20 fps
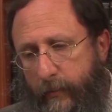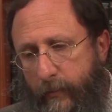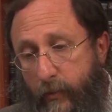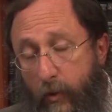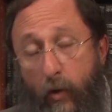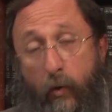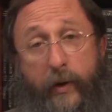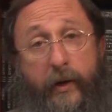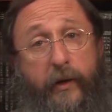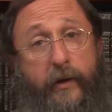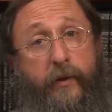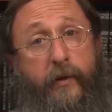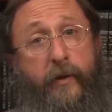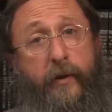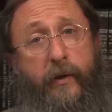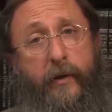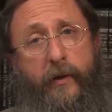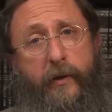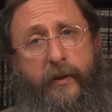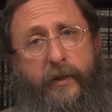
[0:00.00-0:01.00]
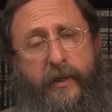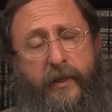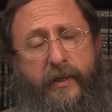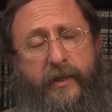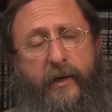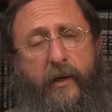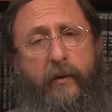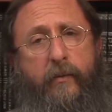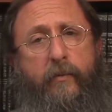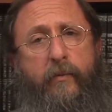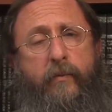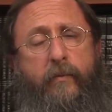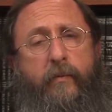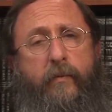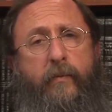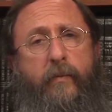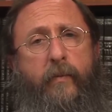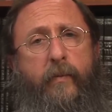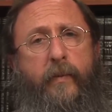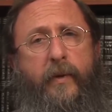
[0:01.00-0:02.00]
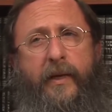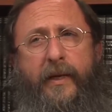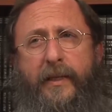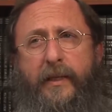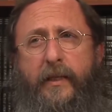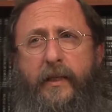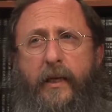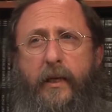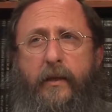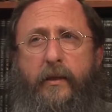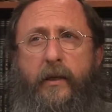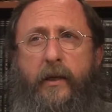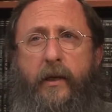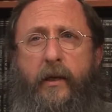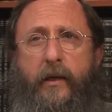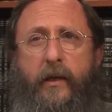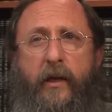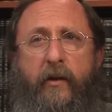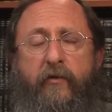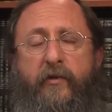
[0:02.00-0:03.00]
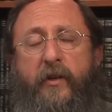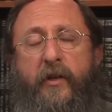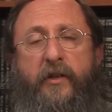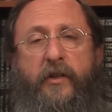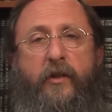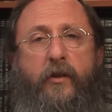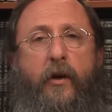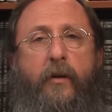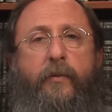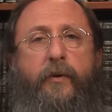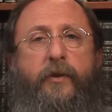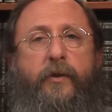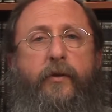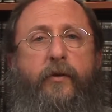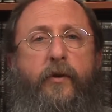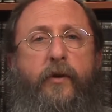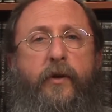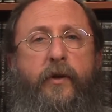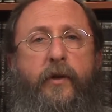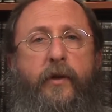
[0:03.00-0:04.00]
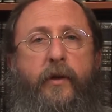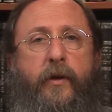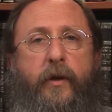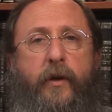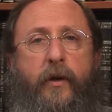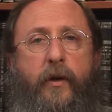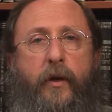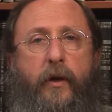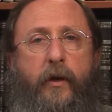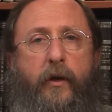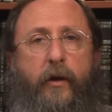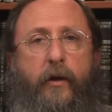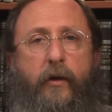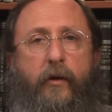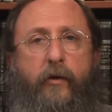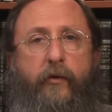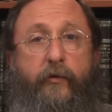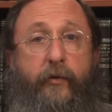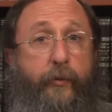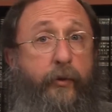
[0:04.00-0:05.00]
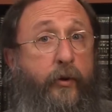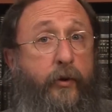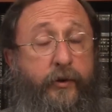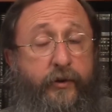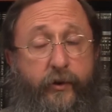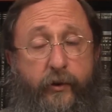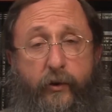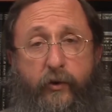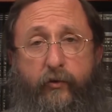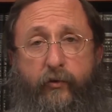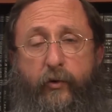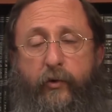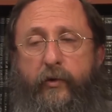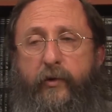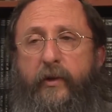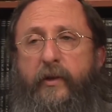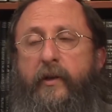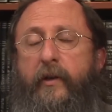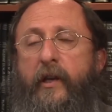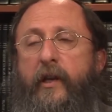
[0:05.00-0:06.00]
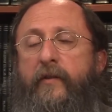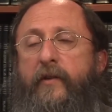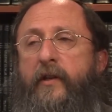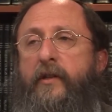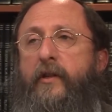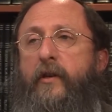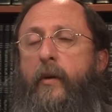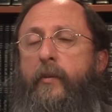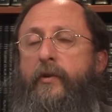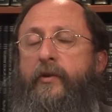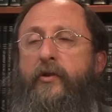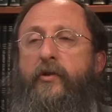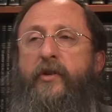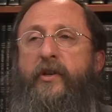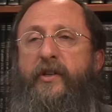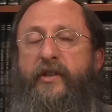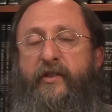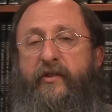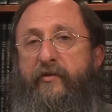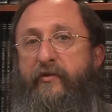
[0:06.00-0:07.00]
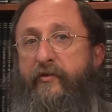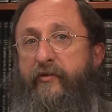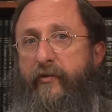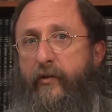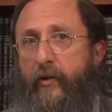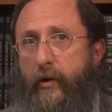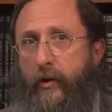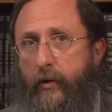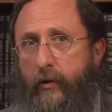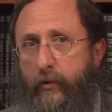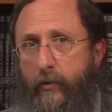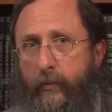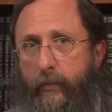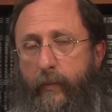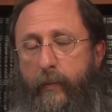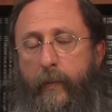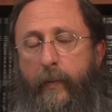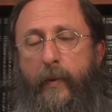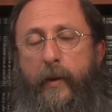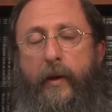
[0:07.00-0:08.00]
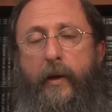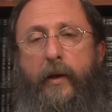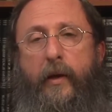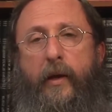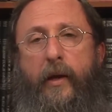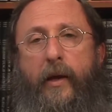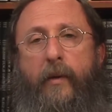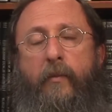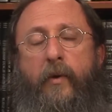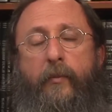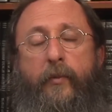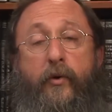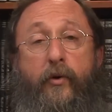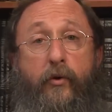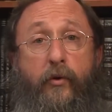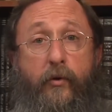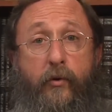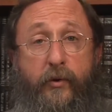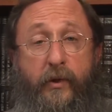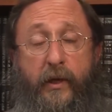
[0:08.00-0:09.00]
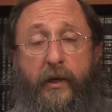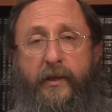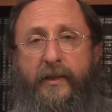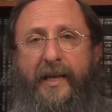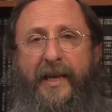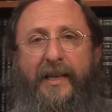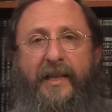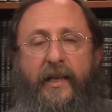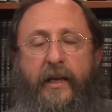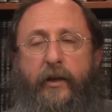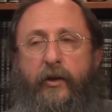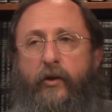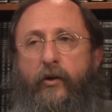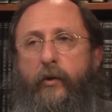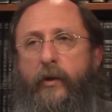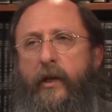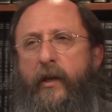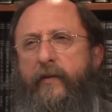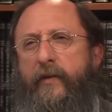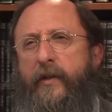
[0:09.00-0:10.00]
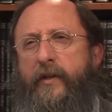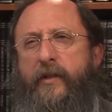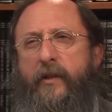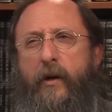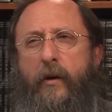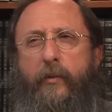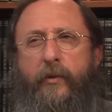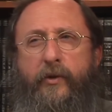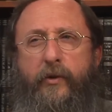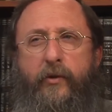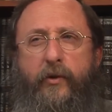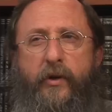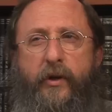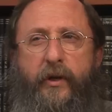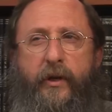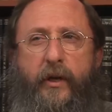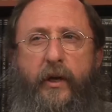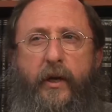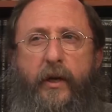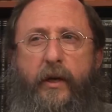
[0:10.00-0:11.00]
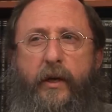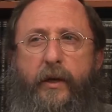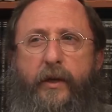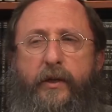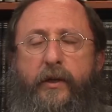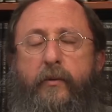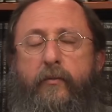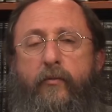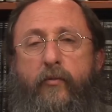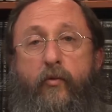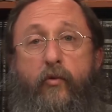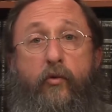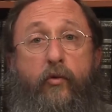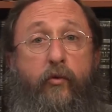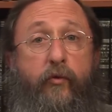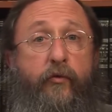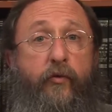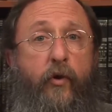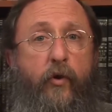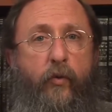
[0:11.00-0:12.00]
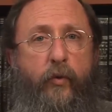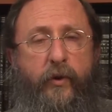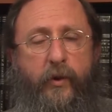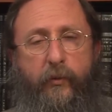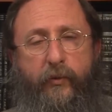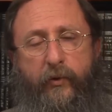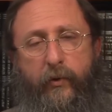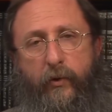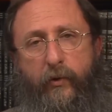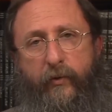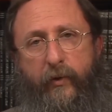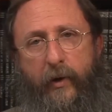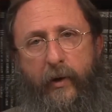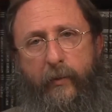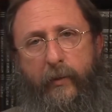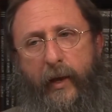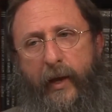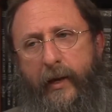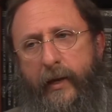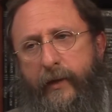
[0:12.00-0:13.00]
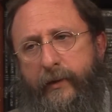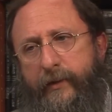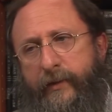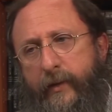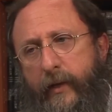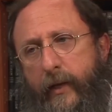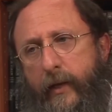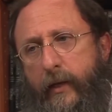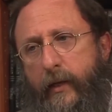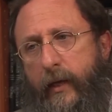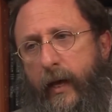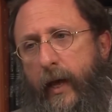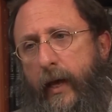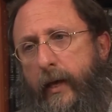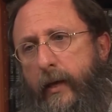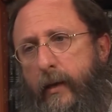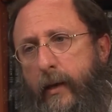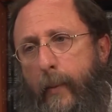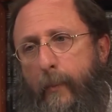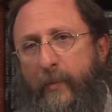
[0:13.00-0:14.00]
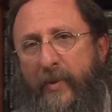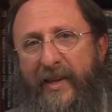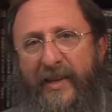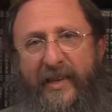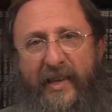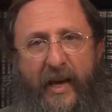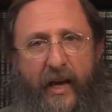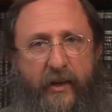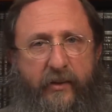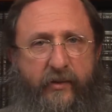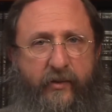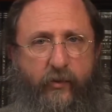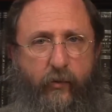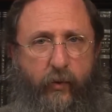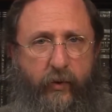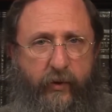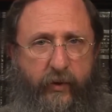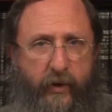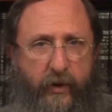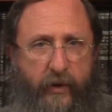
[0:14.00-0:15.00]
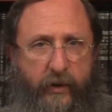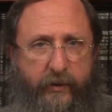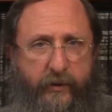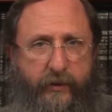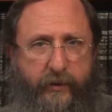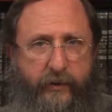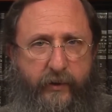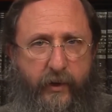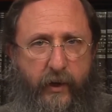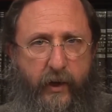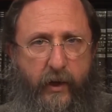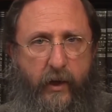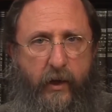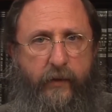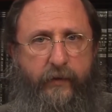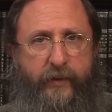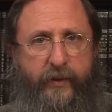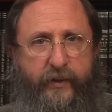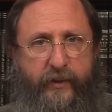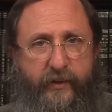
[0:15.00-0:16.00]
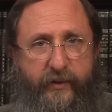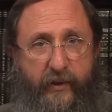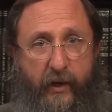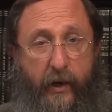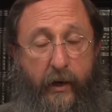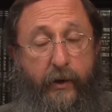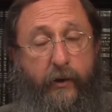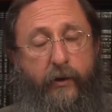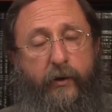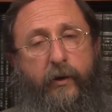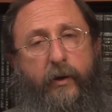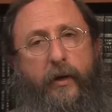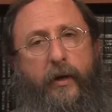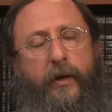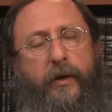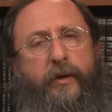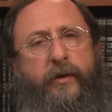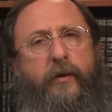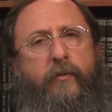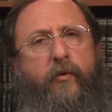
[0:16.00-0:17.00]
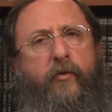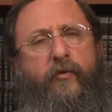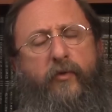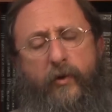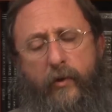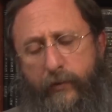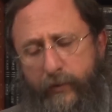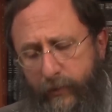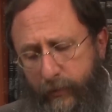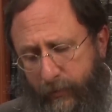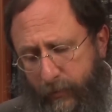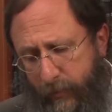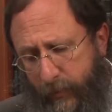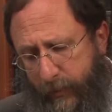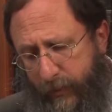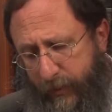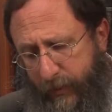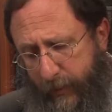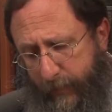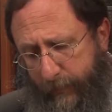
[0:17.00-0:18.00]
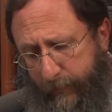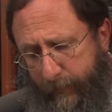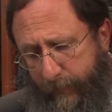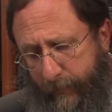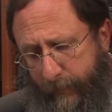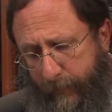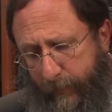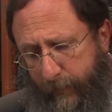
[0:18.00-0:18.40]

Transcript: go in to some extent, and it gives us the opportunity for personal growth. It gives us the opportunity to follow. It gives us the opportunity to move with the program, and it can beget within us the desire to move closer to Hashem.